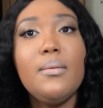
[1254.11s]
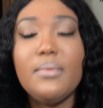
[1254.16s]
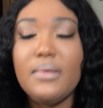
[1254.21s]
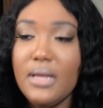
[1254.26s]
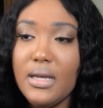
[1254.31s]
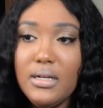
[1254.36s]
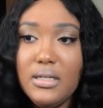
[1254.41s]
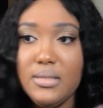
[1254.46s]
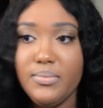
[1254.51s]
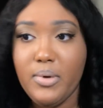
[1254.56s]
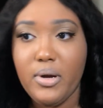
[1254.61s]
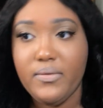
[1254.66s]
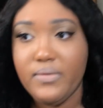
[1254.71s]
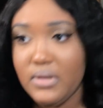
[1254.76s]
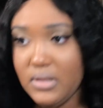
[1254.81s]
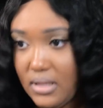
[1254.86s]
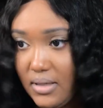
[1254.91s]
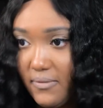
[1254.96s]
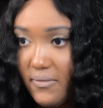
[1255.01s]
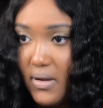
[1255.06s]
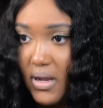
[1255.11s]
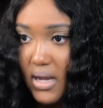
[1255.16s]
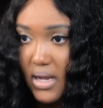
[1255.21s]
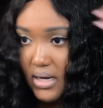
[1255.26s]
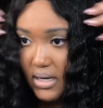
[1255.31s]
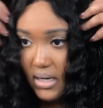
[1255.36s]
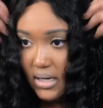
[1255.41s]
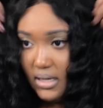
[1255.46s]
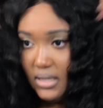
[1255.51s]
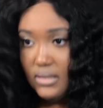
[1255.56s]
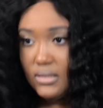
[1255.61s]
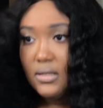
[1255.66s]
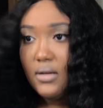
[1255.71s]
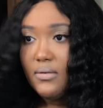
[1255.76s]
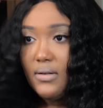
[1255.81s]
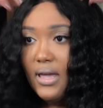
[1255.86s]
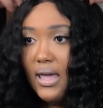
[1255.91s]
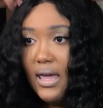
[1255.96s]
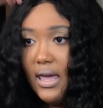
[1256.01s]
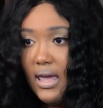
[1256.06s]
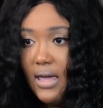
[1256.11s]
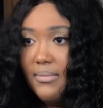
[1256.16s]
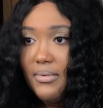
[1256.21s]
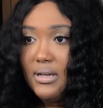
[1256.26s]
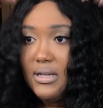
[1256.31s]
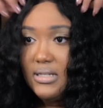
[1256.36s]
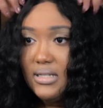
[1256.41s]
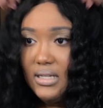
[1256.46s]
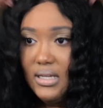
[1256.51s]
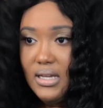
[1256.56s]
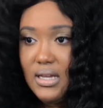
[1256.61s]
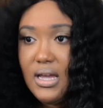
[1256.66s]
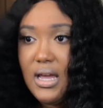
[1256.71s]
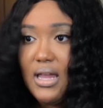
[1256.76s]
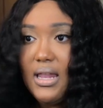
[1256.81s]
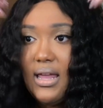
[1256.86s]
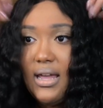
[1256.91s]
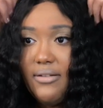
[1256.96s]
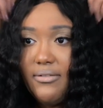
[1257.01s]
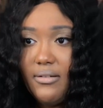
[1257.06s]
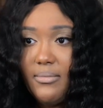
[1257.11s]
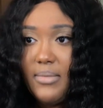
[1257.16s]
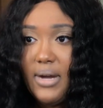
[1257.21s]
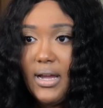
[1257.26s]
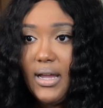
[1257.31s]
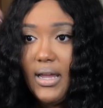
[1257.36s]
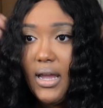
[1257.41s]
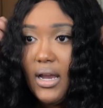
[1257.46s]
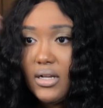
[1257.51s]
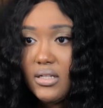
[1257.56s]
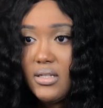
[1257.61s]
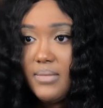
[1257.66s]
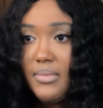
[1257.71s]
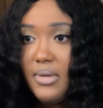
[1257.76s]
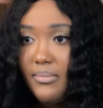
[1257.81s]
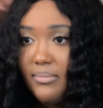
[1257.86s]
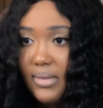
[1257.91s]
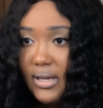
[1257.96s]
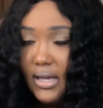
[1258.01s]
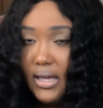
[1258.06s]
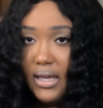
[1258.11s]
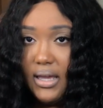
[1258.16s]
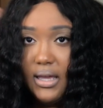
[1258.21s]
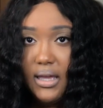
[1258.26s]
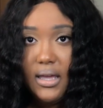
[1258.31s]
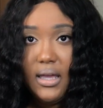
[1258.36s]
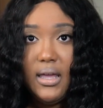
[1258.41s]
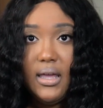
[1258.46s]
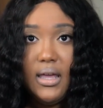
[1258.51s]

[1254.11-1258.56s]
But that is perfectly fine, and it's okay because, again, I like for my hair to be big